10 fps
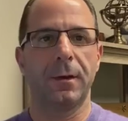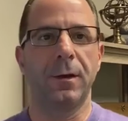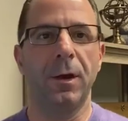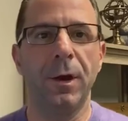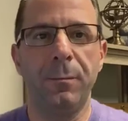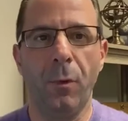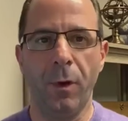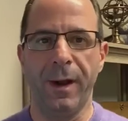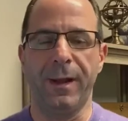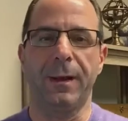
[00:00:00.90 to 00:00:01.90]
Good
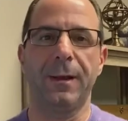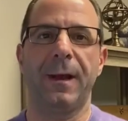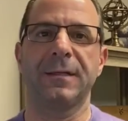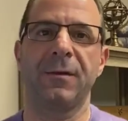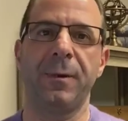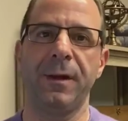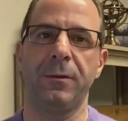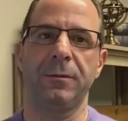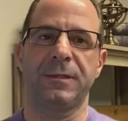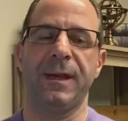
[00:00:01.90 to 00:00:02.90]
morning. How's everybody
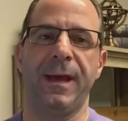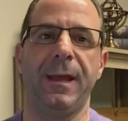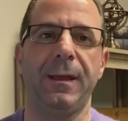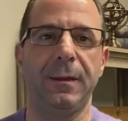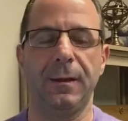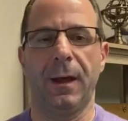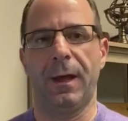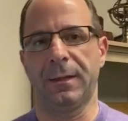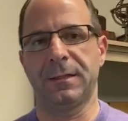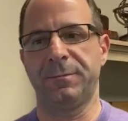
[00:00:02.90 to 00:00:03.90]
doing today?
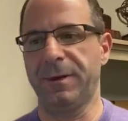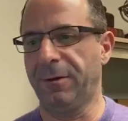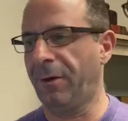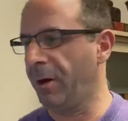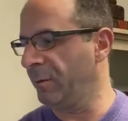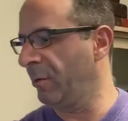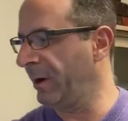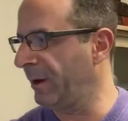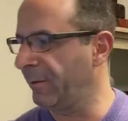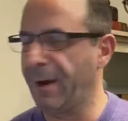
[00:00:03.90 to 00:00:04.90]
Uh, it's been a long
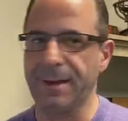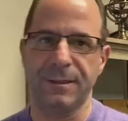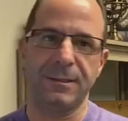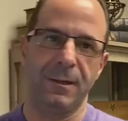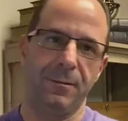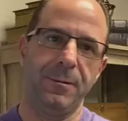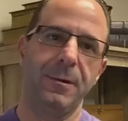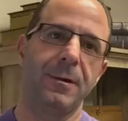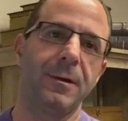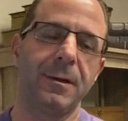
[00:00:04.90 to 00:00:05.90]
morning already, so
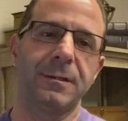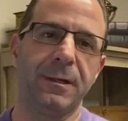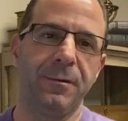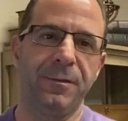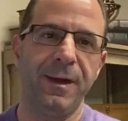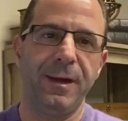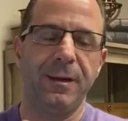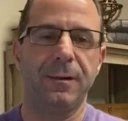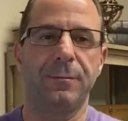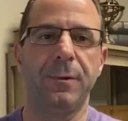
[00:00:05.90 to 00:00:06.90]
it's a good thing.
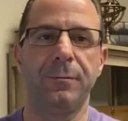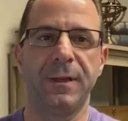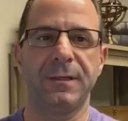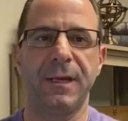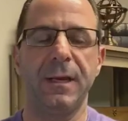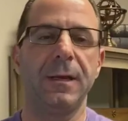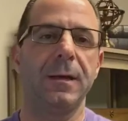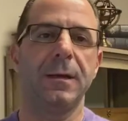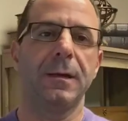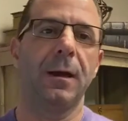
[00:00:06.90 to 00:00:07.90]
Been busy.
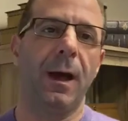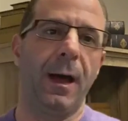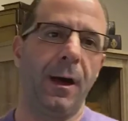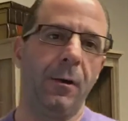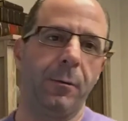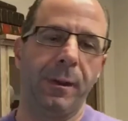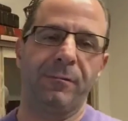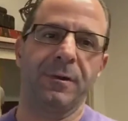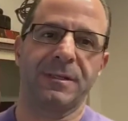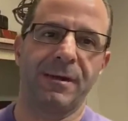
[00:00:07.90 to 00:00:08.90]
Uh, hope
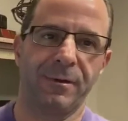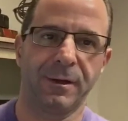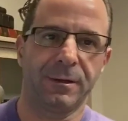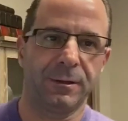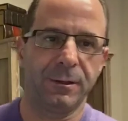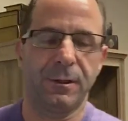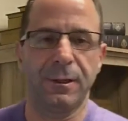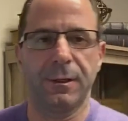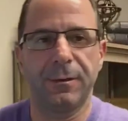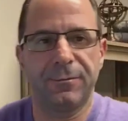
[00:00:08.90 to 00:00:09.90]
everybody's having a good
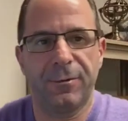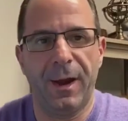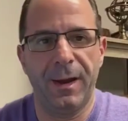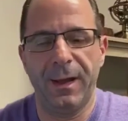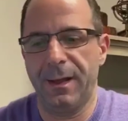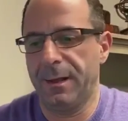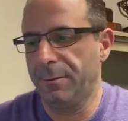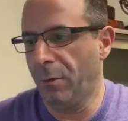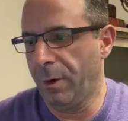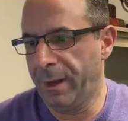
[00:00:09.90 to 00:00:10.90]
Friday
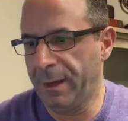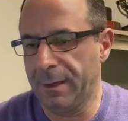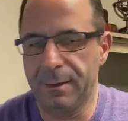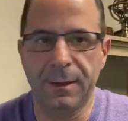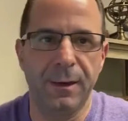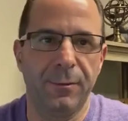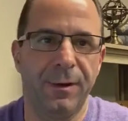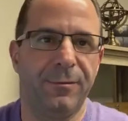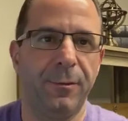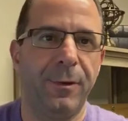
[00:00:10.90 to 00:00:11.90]
morning and getting ready
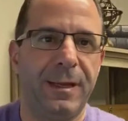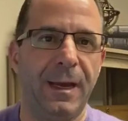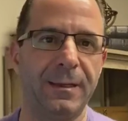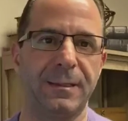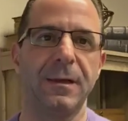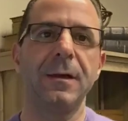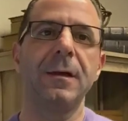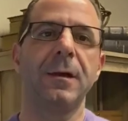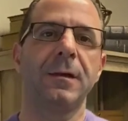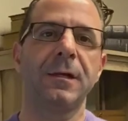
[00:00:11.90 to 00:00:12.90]
for the weekend.
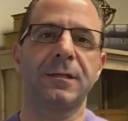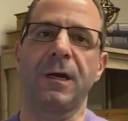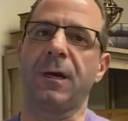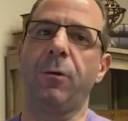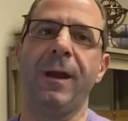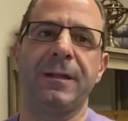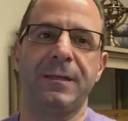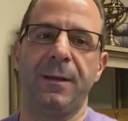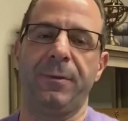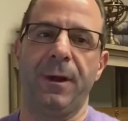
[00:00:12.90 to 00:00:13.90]
Just a quick
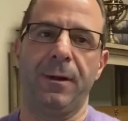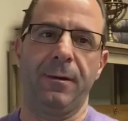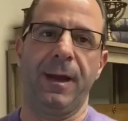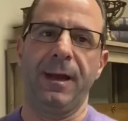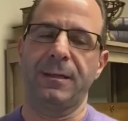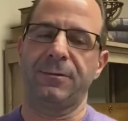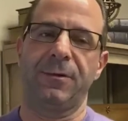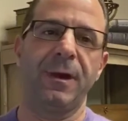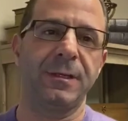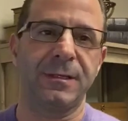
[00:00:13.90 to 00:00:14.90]
tip here, okay? It's
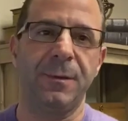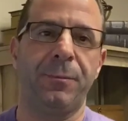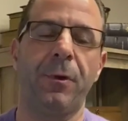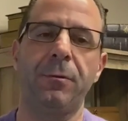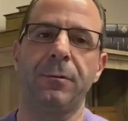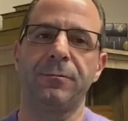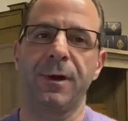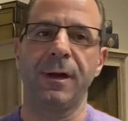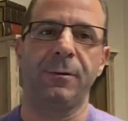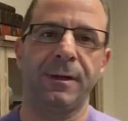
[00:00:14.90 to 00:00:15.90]
very simple,
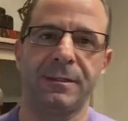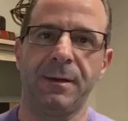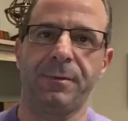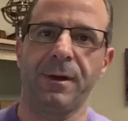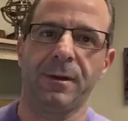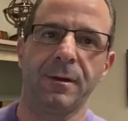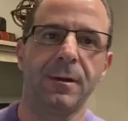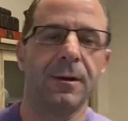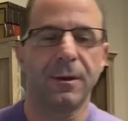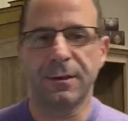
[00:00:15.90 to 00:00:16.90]
very quick tip here.
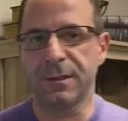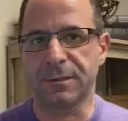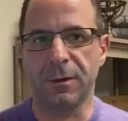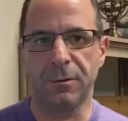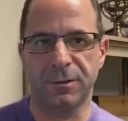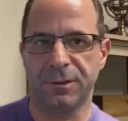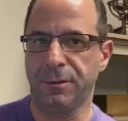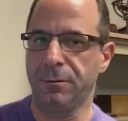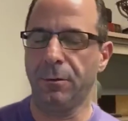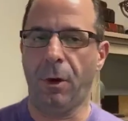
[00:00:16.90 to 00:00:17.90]
This goes
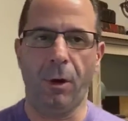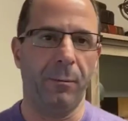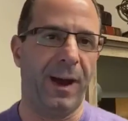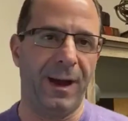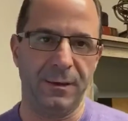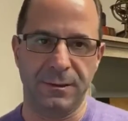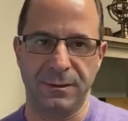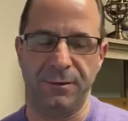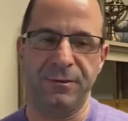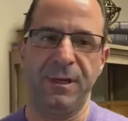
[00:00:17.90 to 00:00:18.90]
to all buyers
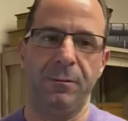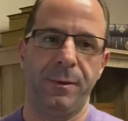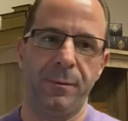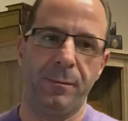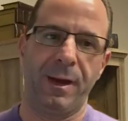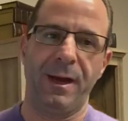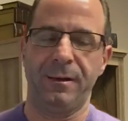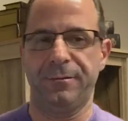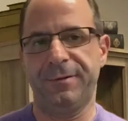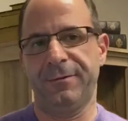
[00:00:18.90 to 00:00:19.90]
because I've seen people buying
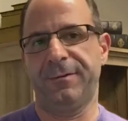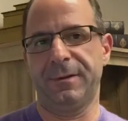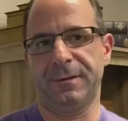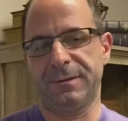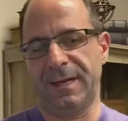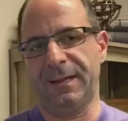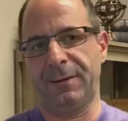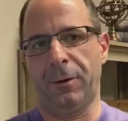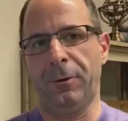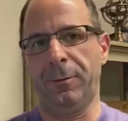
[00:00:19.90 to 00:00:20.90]
their fifth, tenth
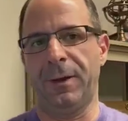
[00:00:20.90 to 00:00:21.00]
home.